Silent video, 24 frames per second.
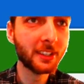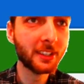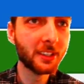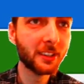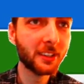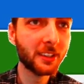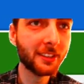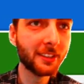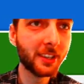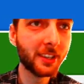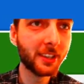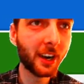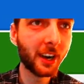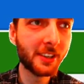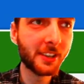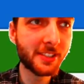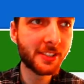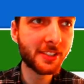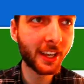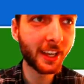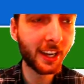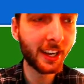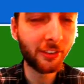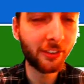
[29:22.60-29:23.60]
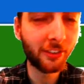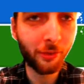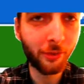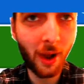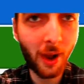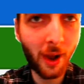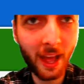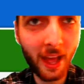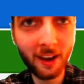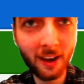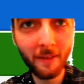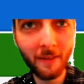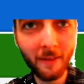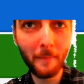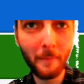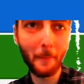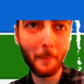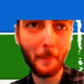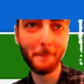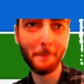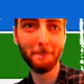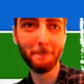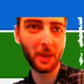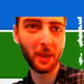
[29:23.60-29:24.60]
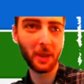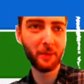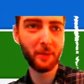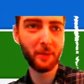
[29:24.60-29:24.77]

Jerry's thinking it's red. Maybe,